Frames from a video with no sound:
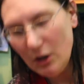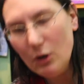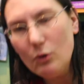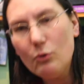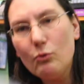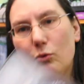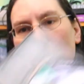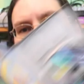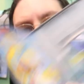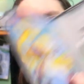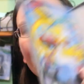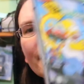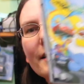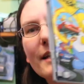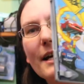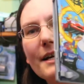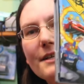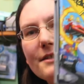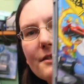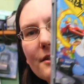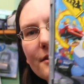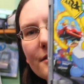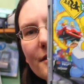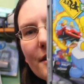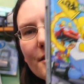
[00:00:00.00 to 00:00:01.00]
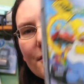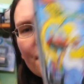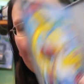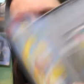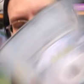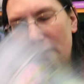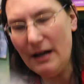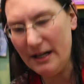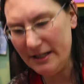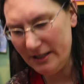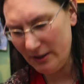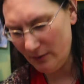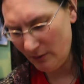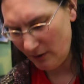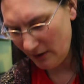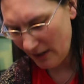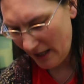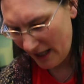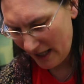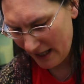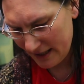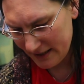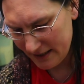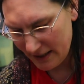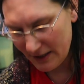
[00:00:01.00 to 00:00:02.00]
Really nice condition manual,
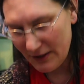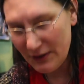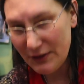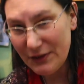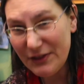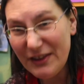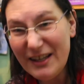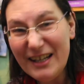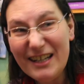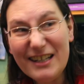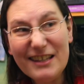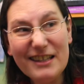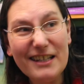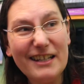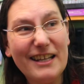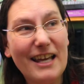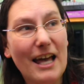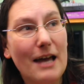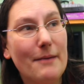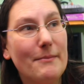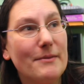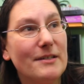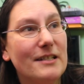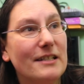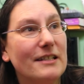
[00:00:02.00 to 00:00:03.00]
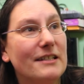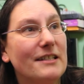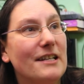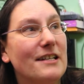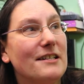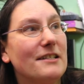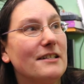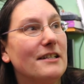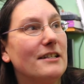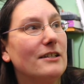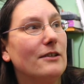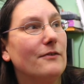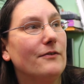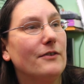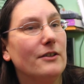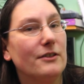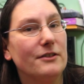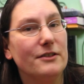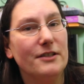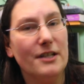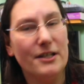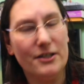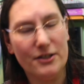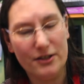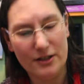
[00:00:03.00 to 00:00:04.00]
and I think the game is in decent enough
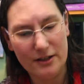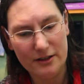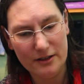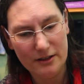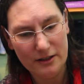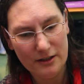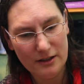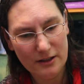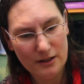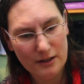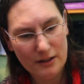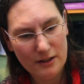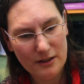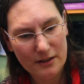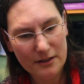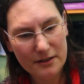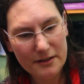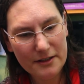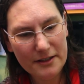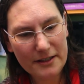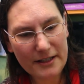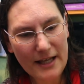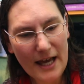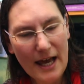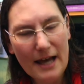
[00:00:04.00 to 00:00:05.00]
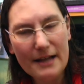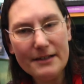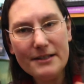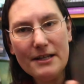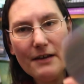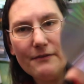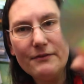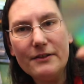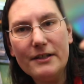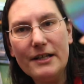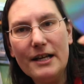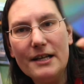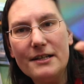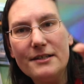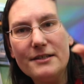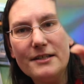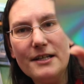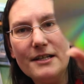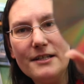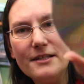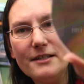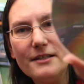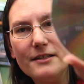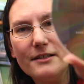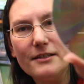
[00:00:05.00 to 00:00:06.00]
condition. Yeah, definitely is
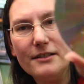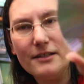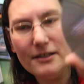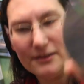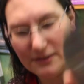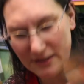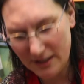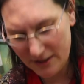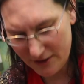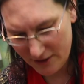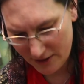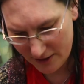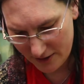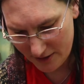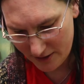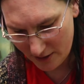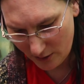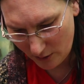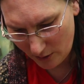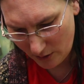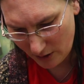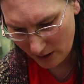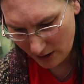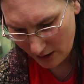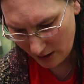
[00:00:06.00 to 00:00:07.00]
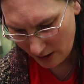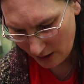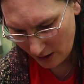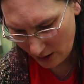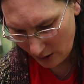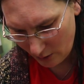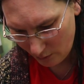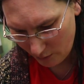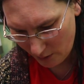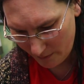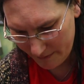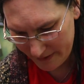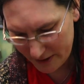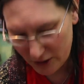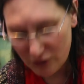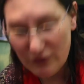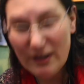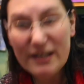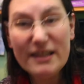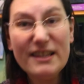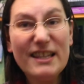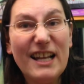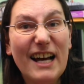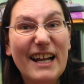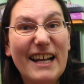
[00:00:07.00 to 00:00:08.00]
decent condition, so we'll be
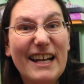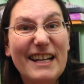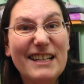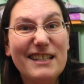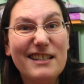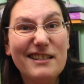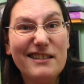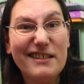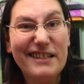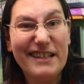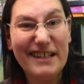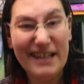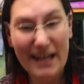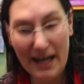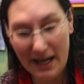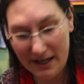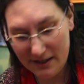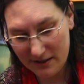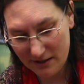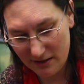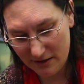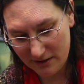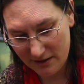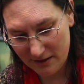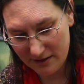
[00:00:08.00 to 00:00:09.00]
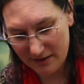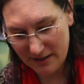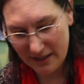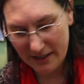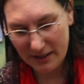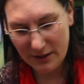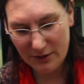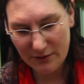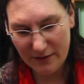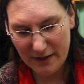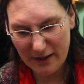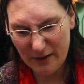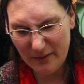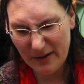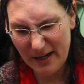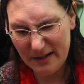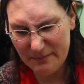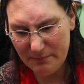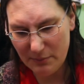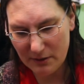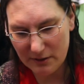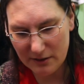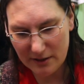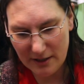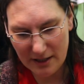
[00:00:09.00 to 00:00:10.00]
trading that into CEX because it's like £3.
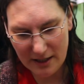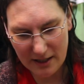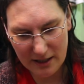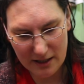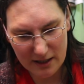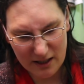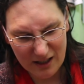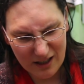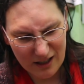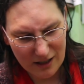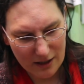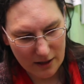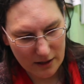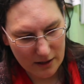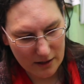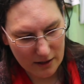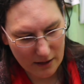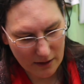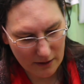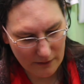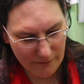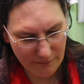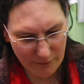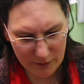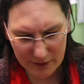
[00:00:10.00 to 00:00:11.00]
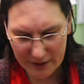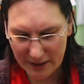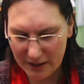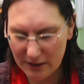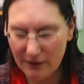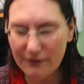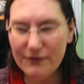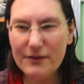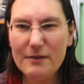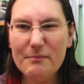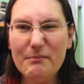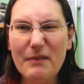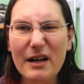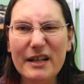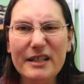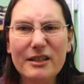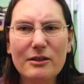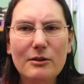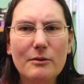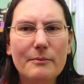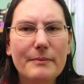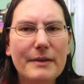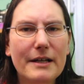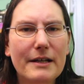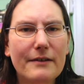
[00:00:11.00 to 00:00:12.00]
But funnily enough, the
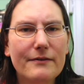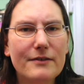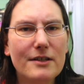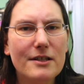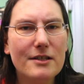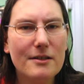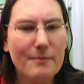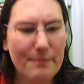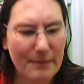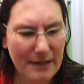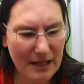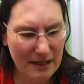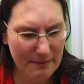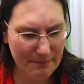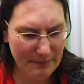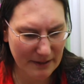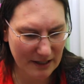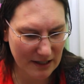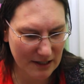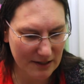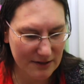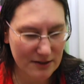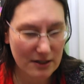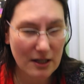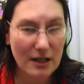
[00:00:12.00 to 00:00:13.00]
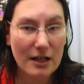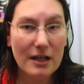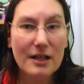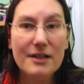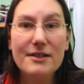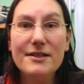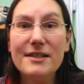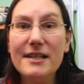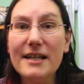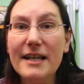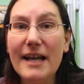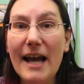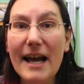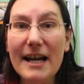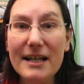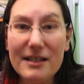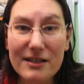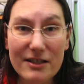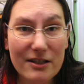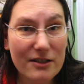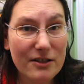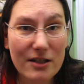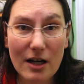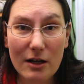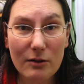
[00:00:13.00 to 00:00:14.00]
manual may have disappeared because
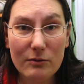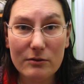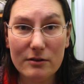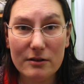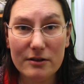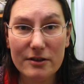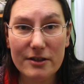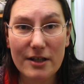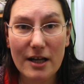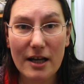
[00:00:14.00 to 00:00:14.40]
CEX, you don't